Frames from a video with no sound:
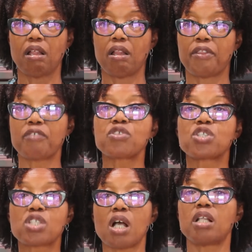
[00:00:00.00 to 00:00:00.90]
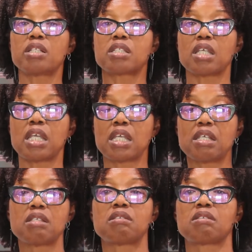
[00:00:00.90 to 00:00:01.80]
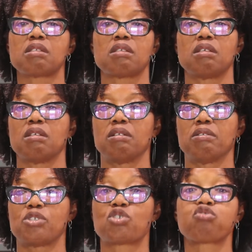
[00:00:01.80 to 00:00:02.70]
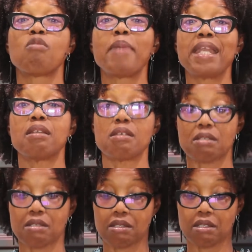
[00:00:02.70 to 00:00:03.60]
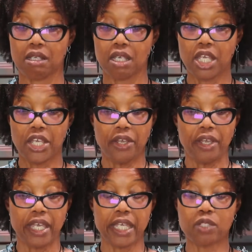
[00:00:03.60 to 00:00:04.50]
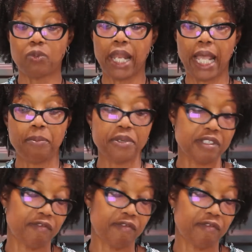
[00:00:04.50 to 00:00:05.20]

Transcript: the result is tremendous. It will help us to